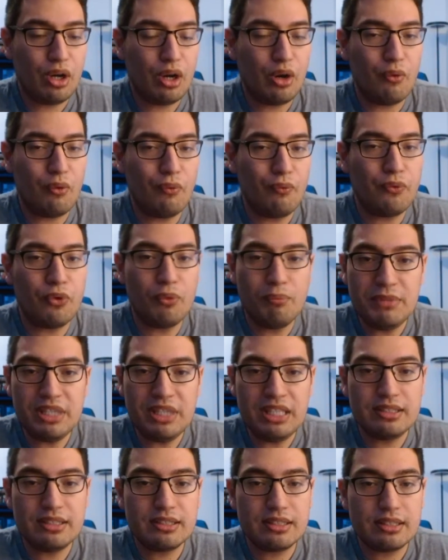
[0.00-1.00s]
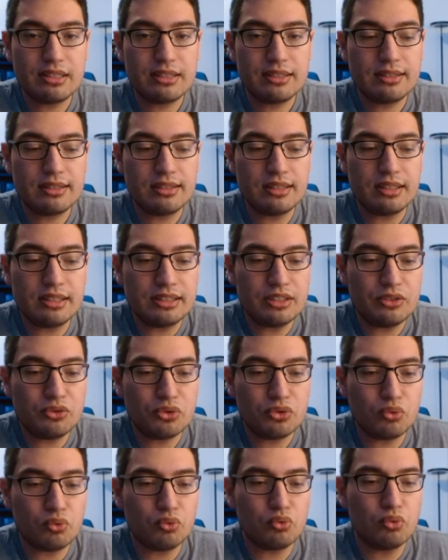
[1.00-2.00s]
for me
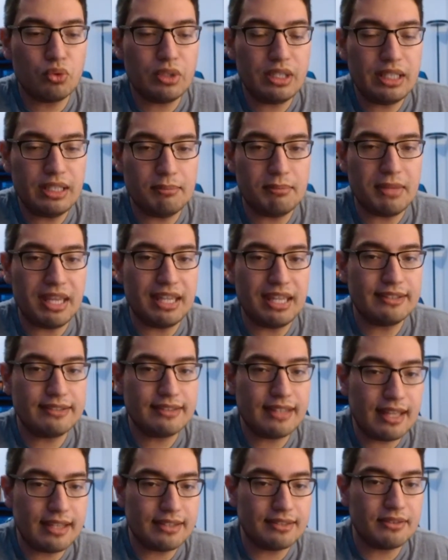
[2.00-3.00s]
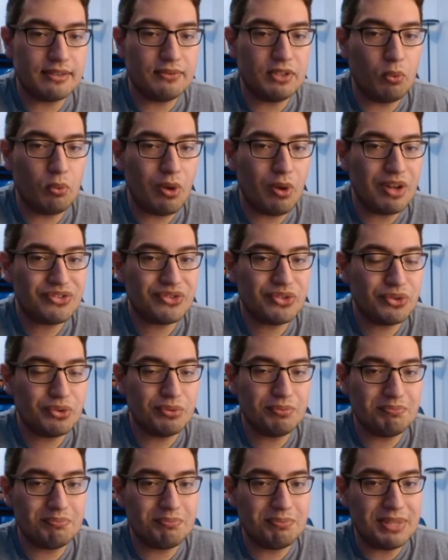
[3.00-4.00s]
doesn't really make sense if he wants
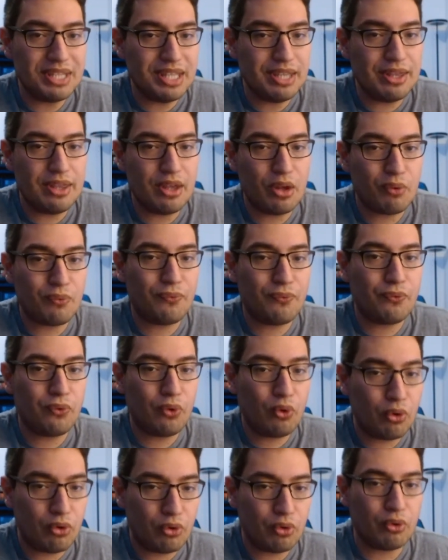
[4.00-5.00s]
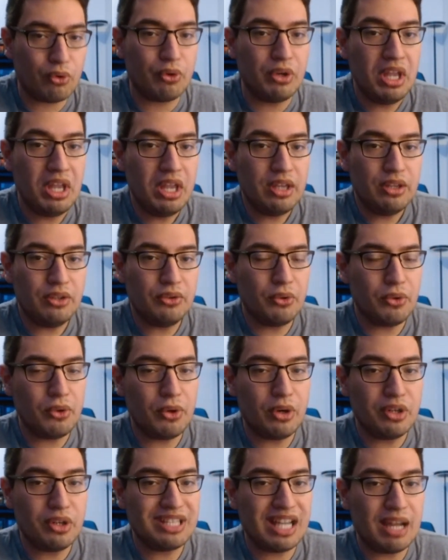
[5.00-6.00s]
to be there for her you know
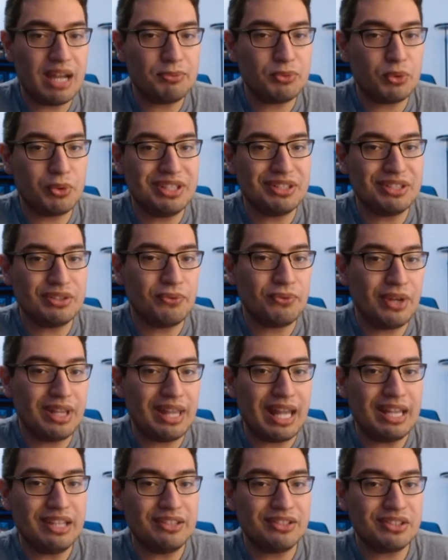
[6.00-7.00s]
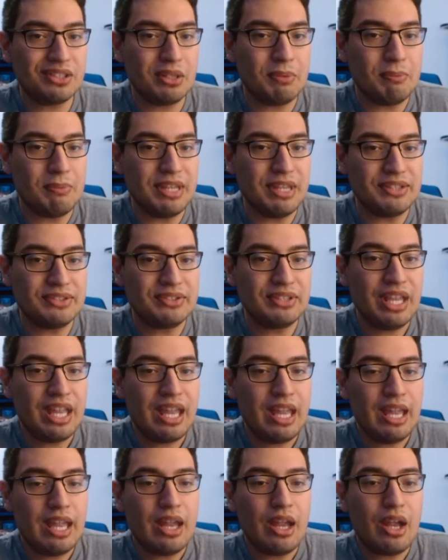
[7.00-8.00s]
there are times where he's afraid that he's going to miss
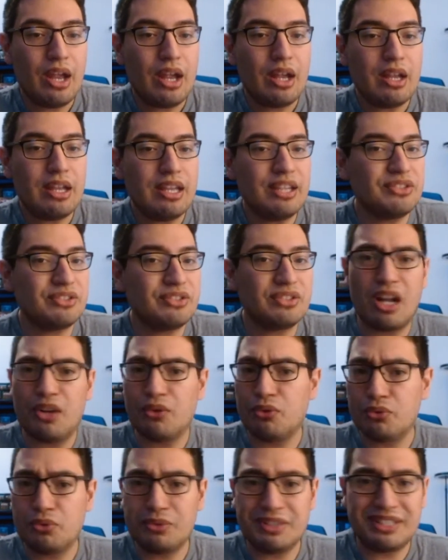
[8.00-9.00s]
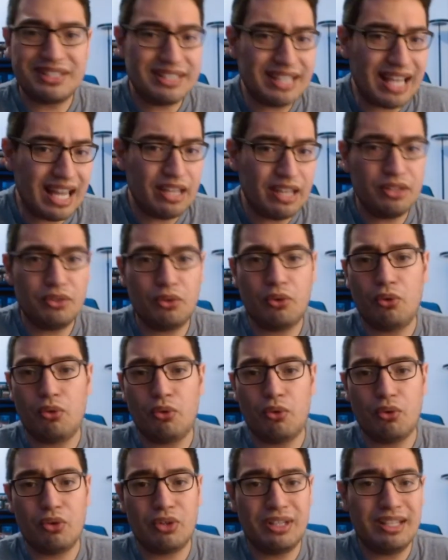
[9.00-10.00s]
his daughter's recital
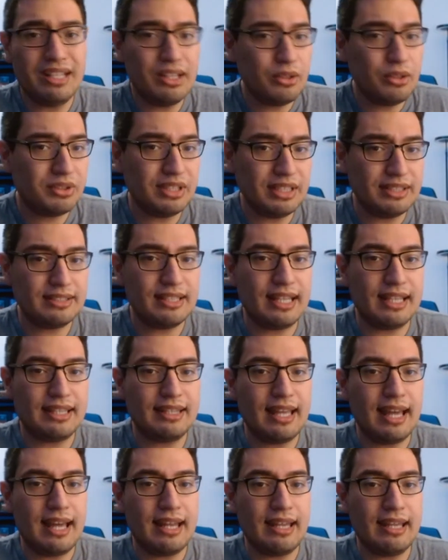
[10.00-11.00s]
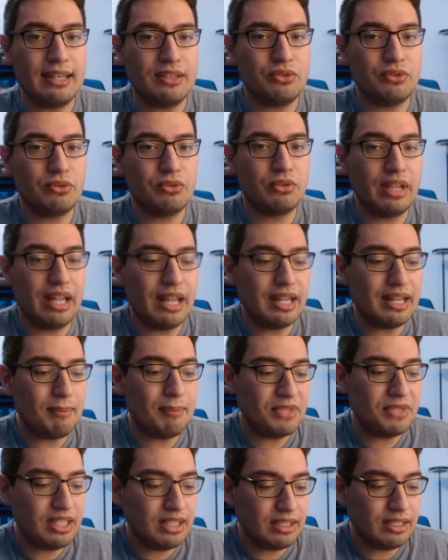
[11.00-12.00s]
or little things like that and you're and
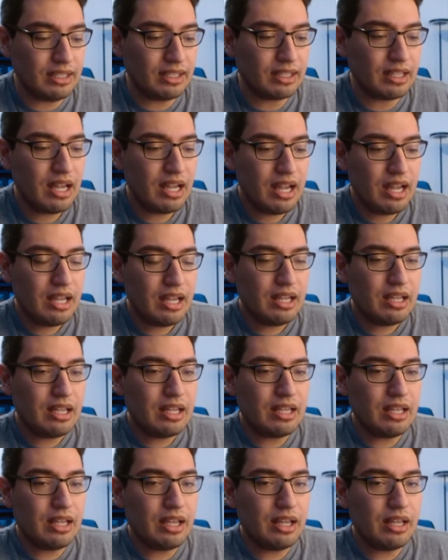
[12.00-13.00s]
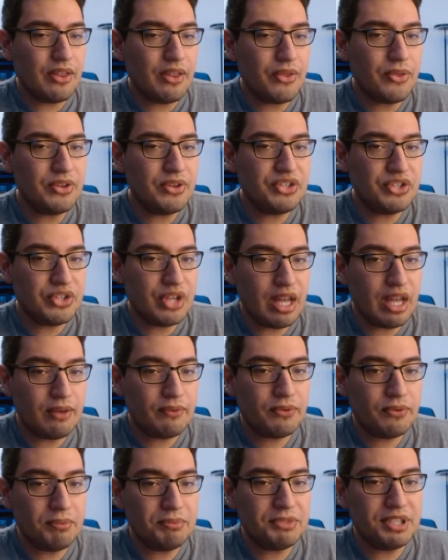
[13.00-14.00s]
i'm thinking the
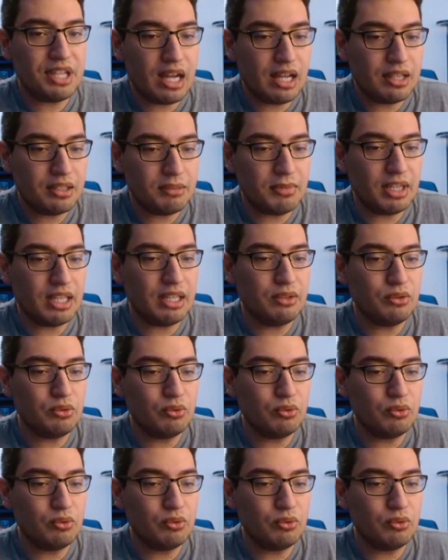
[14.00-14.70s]
jet from the anime